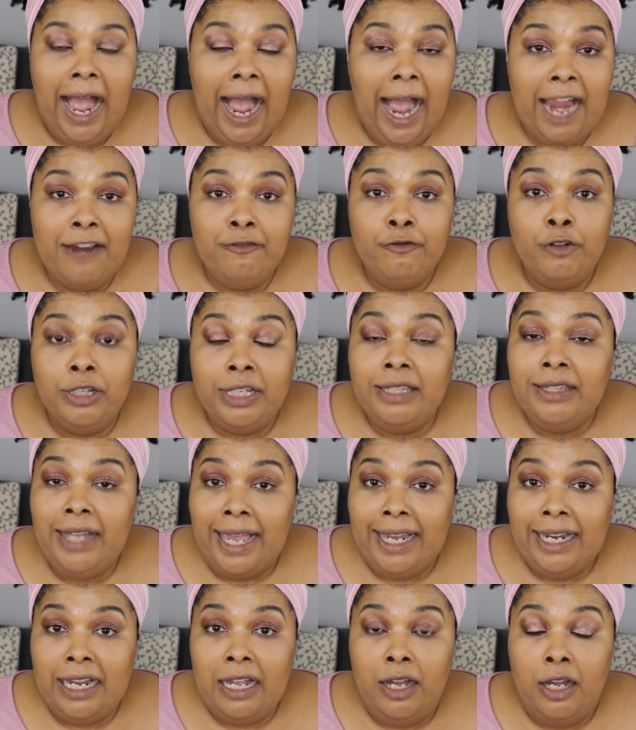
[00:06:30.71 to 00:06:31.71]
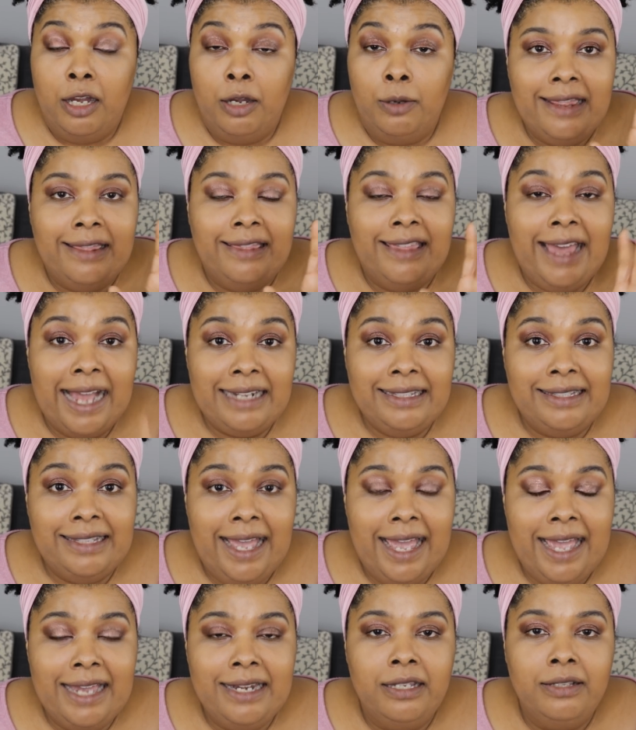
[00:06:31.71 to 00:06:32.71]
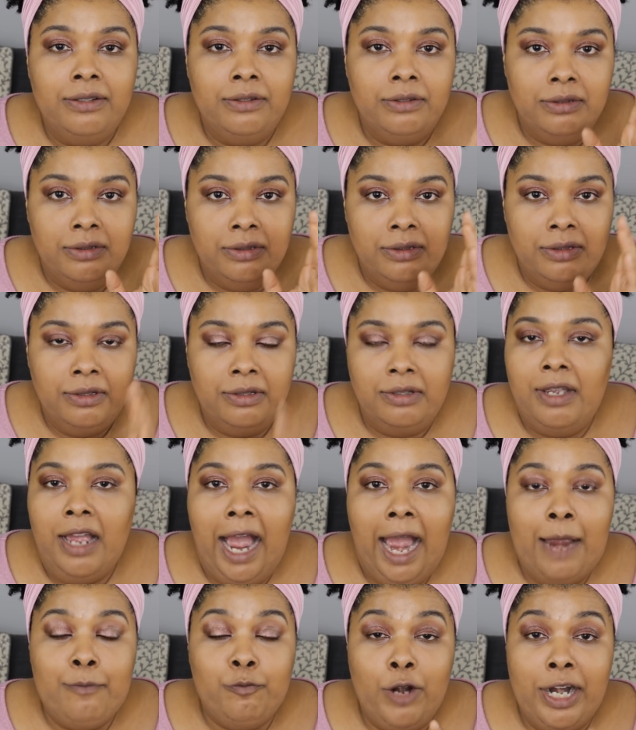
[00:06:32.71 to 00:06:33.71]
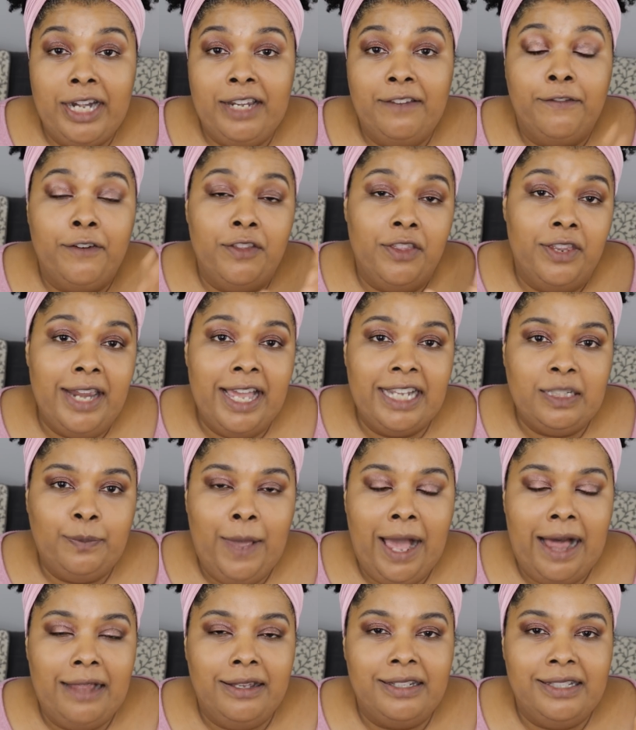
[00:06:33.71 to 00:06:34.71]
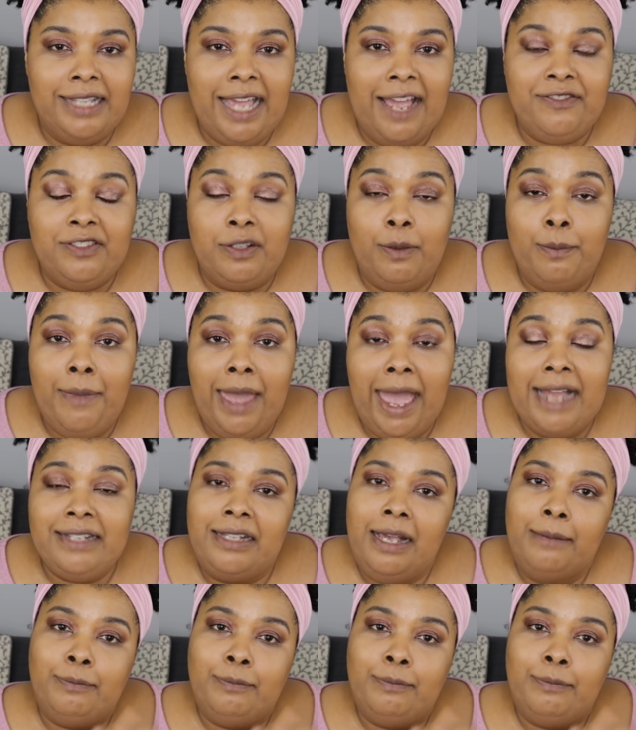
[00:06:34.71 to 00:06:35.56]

I really like them. That said, I'm ready for the next palette to have some mattes.